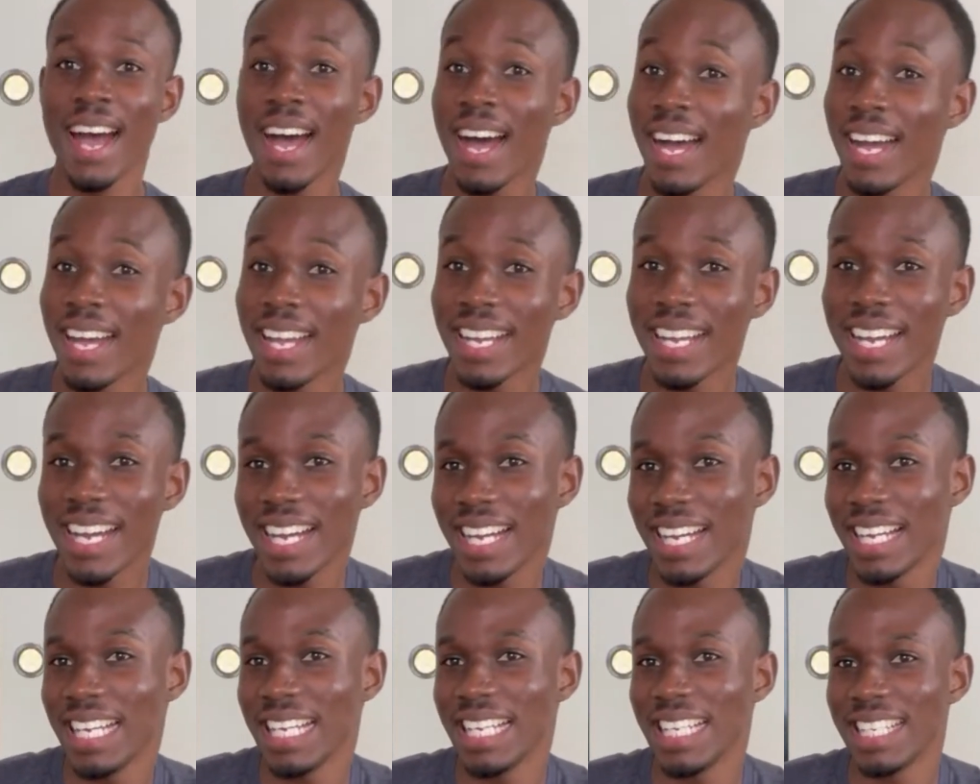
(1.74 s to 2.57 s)
Hi
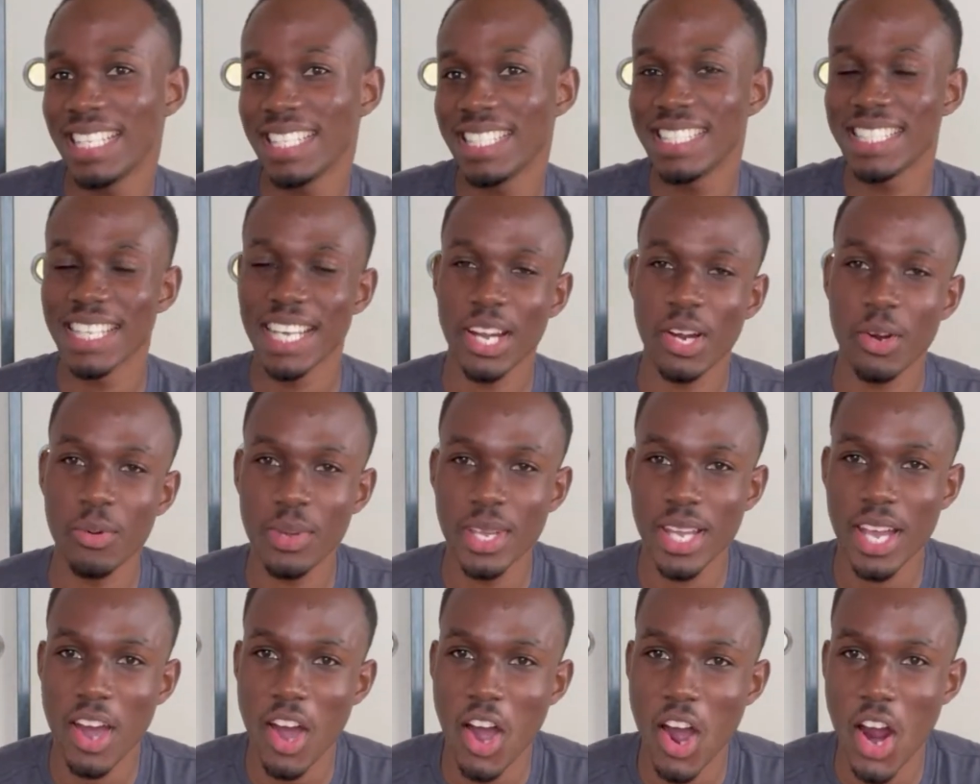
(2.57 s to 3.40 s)
guys, here
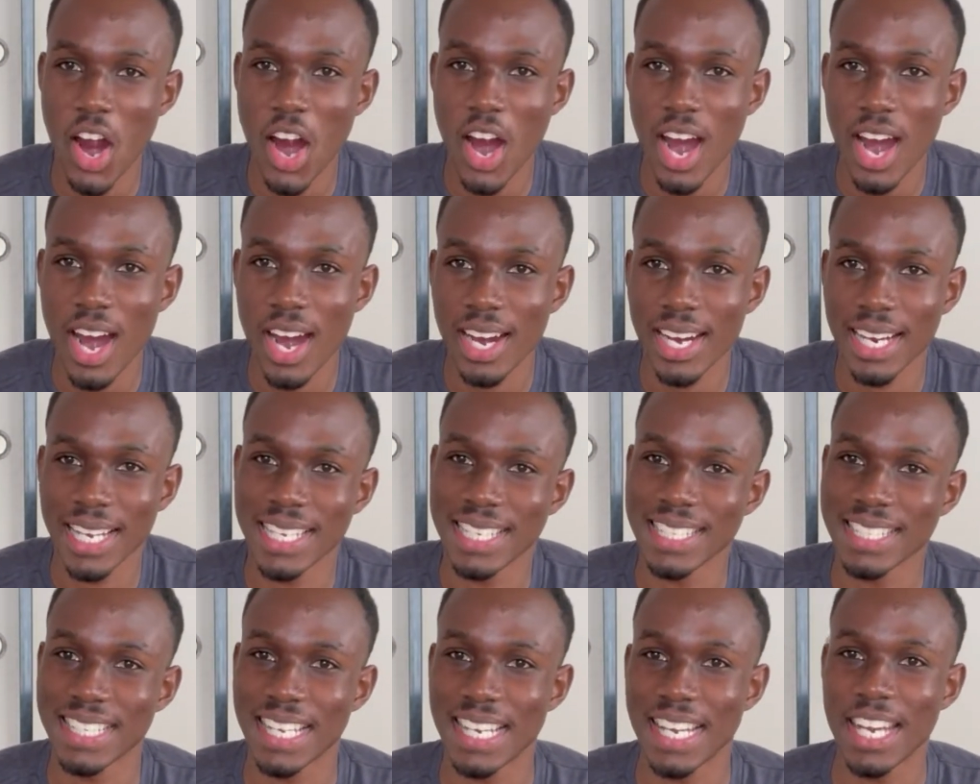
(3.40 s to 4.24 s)
we are.
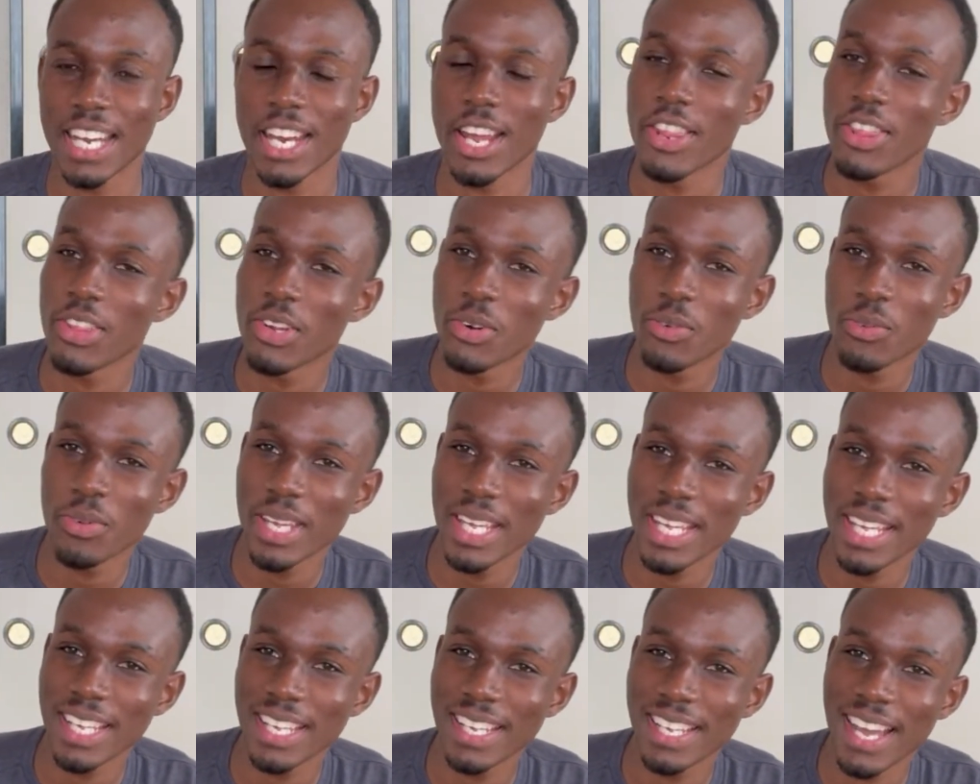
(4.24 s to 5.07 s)
It's another
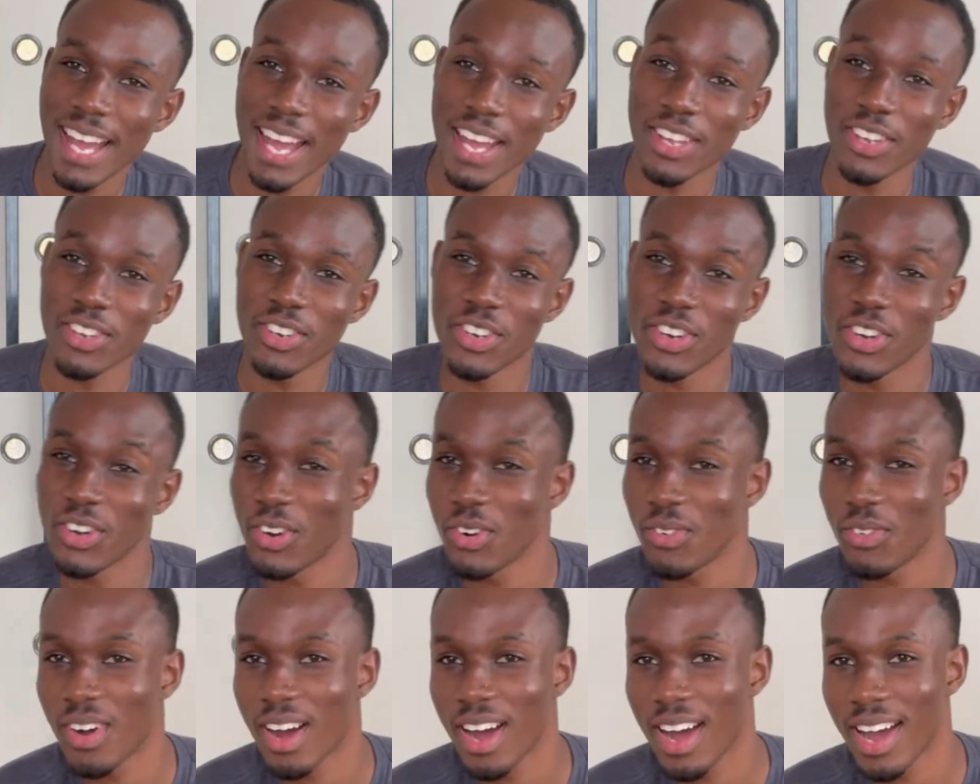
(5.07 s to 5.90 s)
week and you know
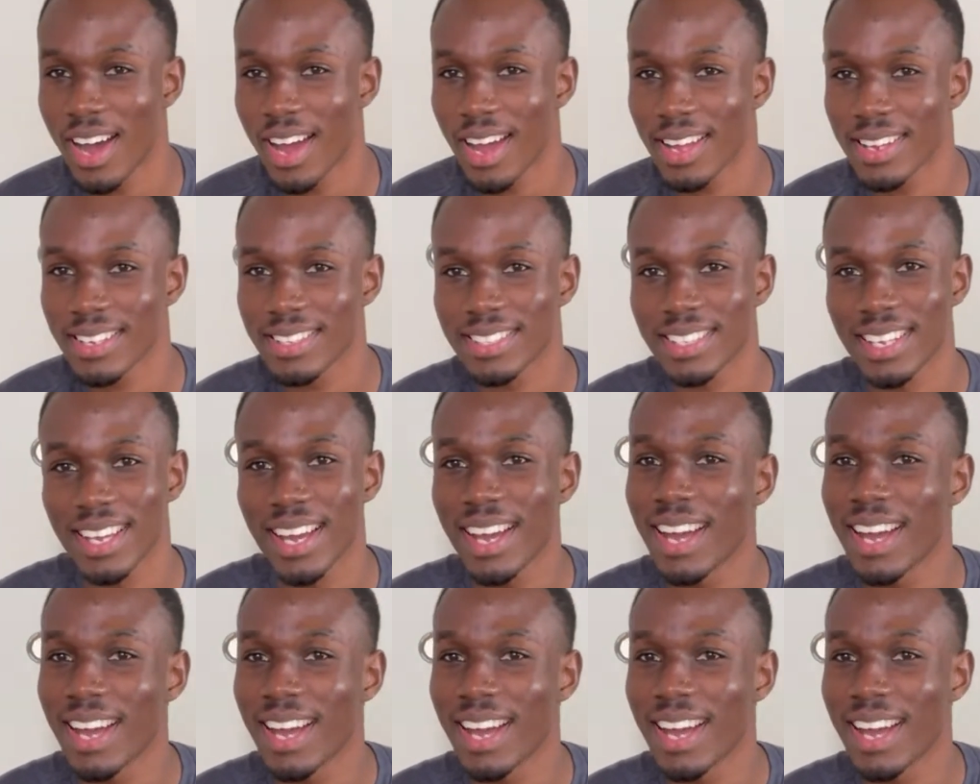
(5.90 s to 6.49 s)
what?